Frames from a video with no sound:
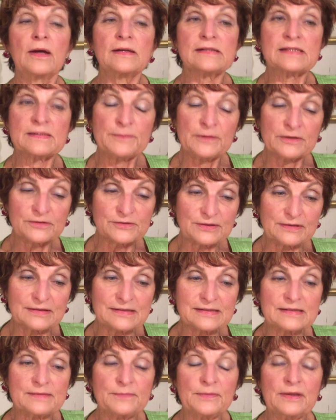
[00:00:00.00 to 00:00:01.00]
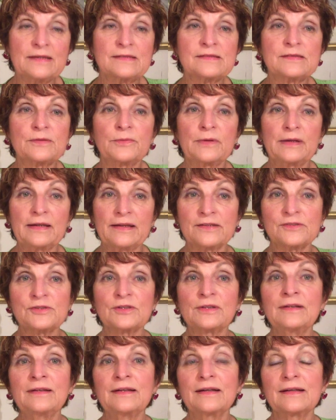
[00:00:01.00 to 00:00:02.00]
Spiritualism is a
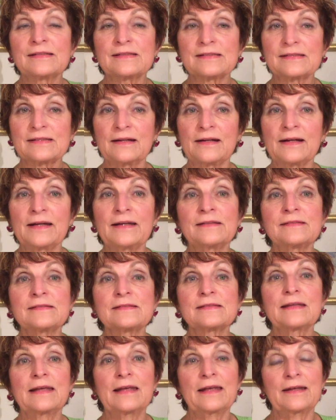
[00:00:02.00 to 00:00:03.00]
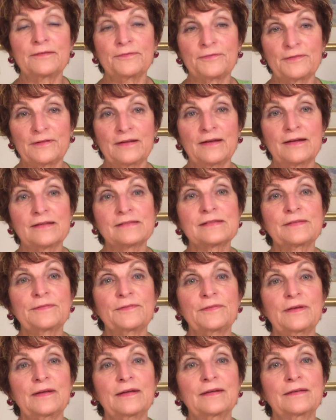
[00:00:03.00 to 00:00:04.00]
religion, a science, and a
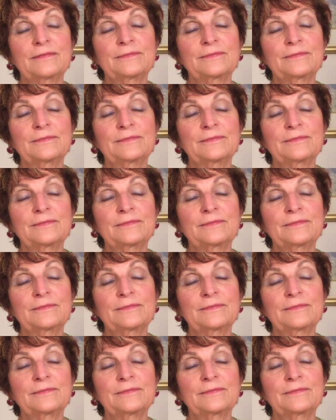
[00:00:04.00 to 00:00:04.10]
philosophy.